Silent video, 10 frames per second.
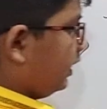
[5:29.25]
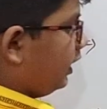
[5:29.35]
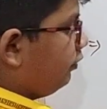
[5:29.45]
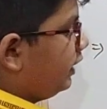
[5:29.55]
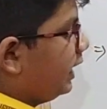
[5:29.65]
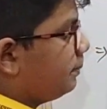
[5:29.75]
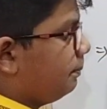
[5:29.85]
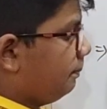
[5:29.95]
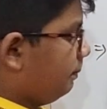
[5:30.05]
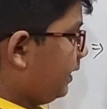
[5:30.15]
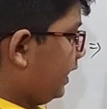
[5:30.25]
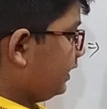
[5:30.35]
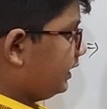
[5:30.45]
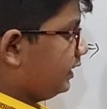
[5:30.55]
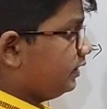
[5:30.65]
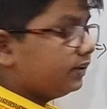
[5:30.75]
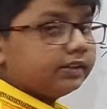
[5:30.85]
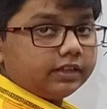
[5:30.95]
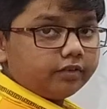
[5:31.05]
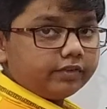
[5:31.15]
Now we had breaked it.
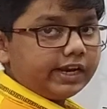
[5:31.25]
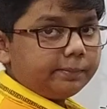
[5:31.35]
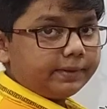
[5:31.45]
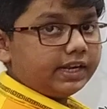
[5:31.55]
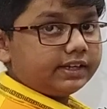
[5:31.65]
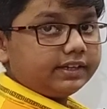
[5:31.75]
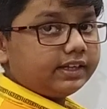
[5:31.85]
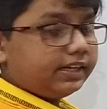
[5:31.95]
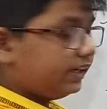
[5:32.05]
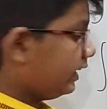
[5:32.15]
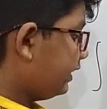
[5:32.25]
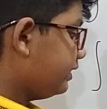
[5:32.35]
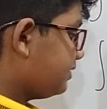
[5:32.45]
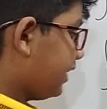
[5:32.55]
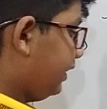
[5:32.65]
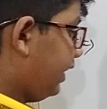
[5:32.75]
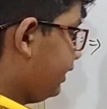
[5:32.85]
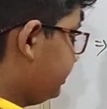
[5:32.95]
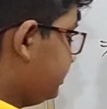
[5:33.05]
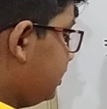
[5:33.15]
Now we had break the integral sign
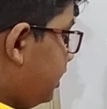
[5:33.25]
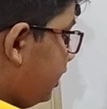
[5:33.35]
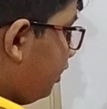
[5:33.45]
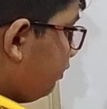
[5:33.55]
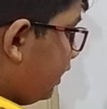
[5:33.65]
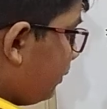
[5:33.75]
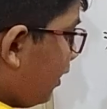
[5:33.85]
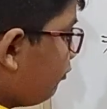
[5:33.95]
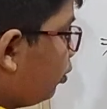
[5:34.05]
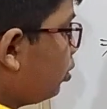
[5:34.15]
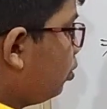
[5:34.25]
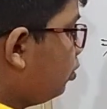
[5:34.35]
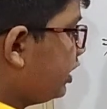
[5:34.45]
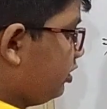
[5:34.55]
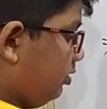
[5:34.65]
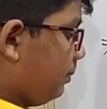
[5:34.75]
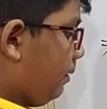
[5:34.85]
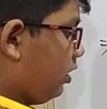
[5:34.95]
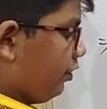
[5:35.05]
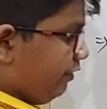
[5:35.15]
like this. Now e by 4 whole raised to the
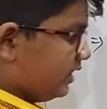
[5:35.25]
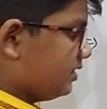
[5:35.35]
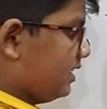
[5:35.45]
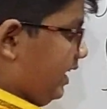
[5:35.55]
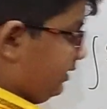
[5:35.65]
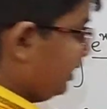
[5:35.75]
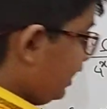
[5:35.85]
power of x dx.